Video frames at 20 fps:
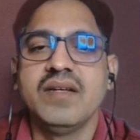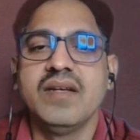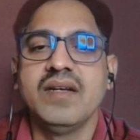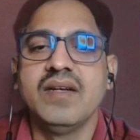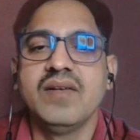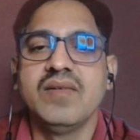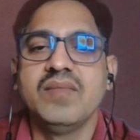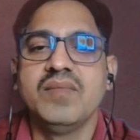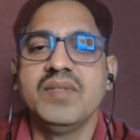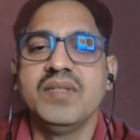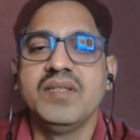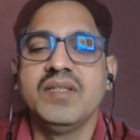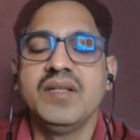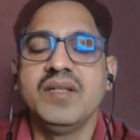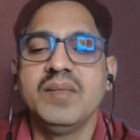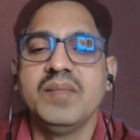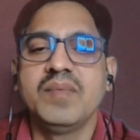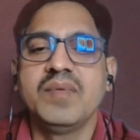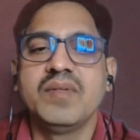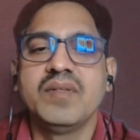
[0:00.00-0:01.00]
end of the
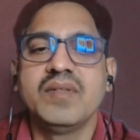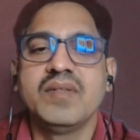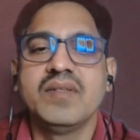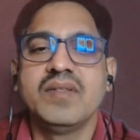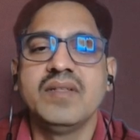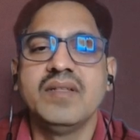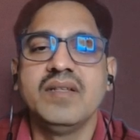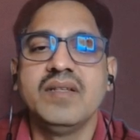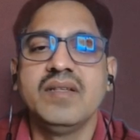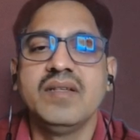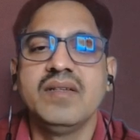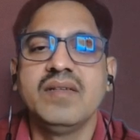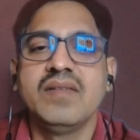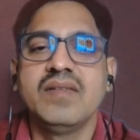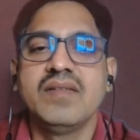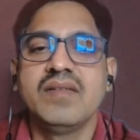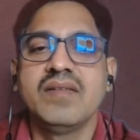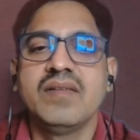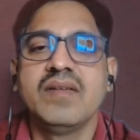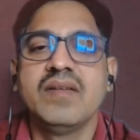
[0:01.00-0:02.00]
tip. The,